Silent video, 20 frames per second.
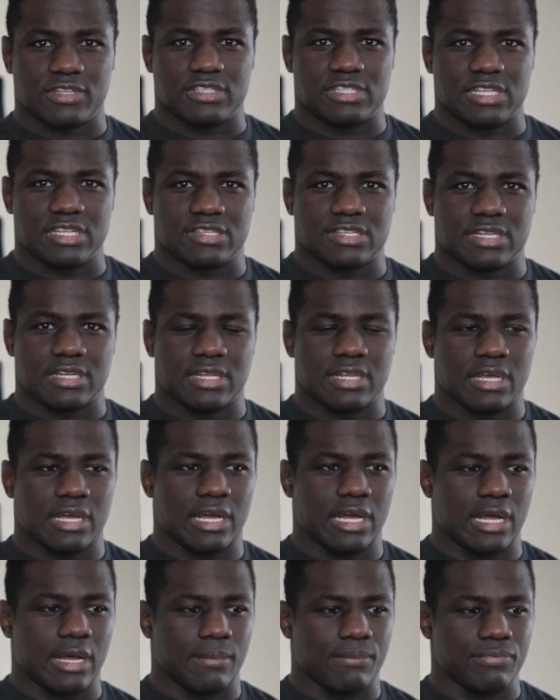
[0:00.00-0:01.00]
season,
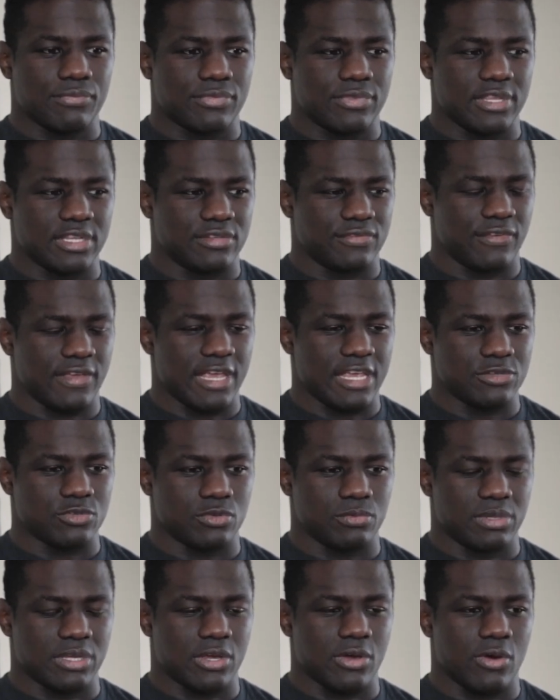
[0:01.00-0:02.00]
this phase
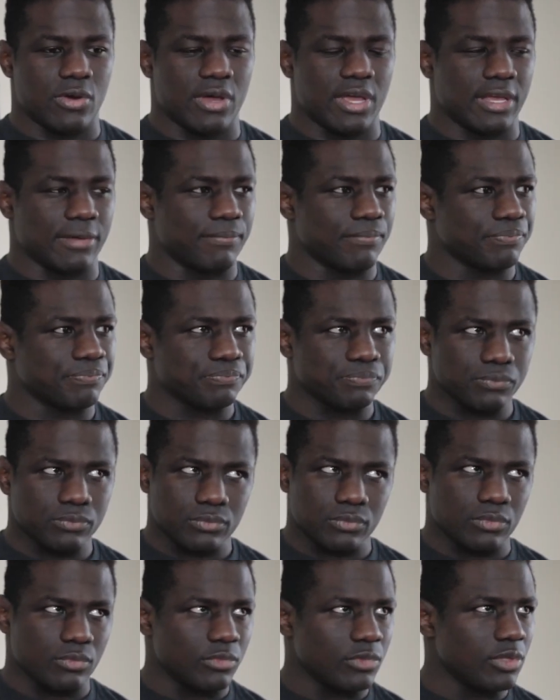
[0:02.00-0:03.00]
would be going
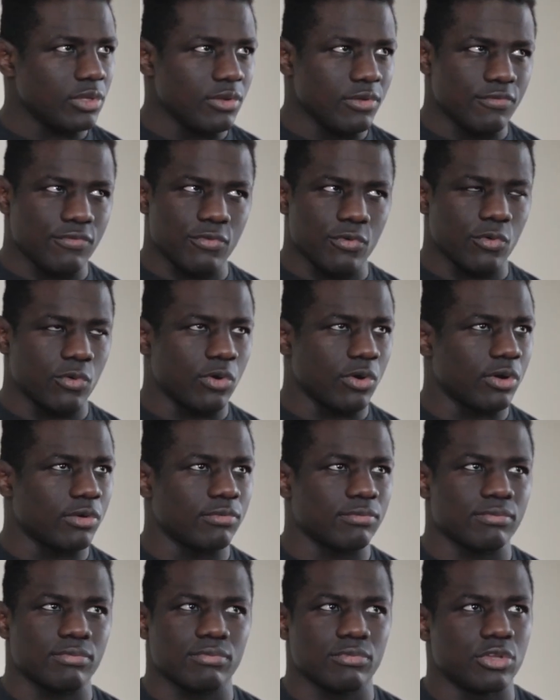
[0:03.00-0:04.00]

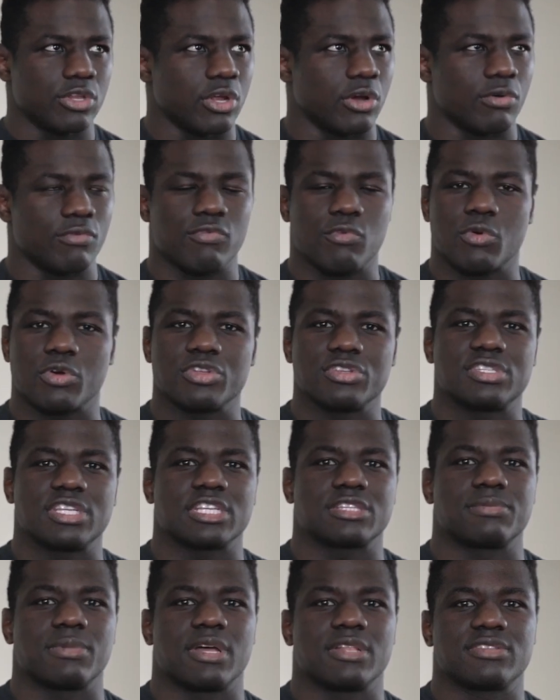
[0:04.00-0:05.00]
for 4 to
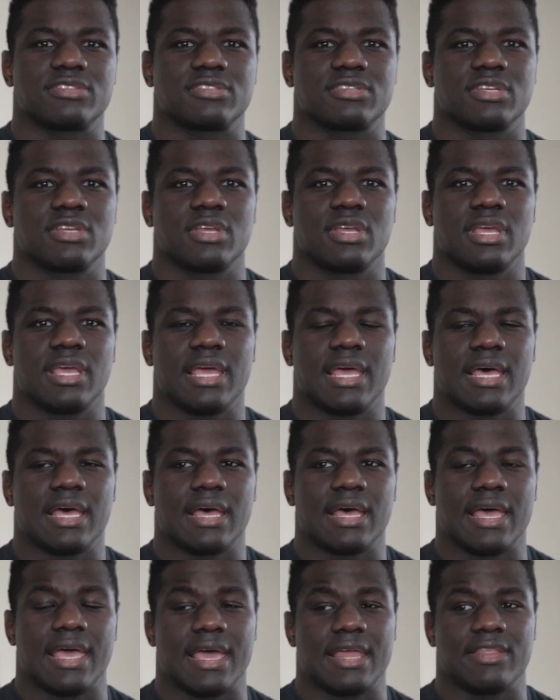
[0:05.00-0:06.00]
6 months
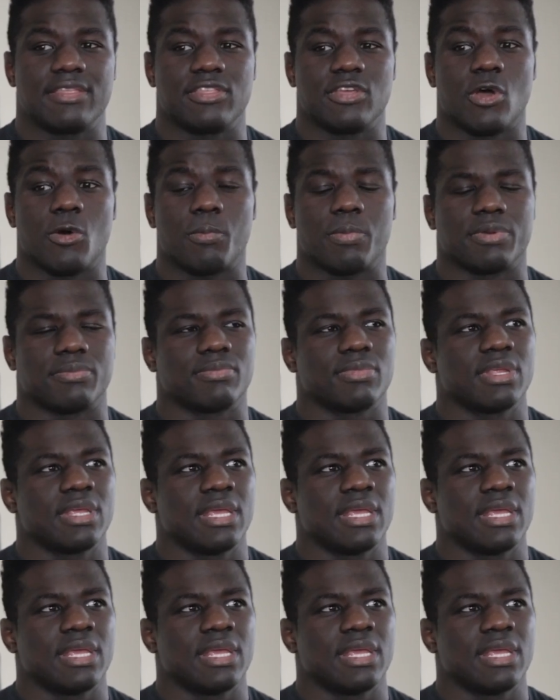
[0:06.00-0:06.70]
ahead of the open.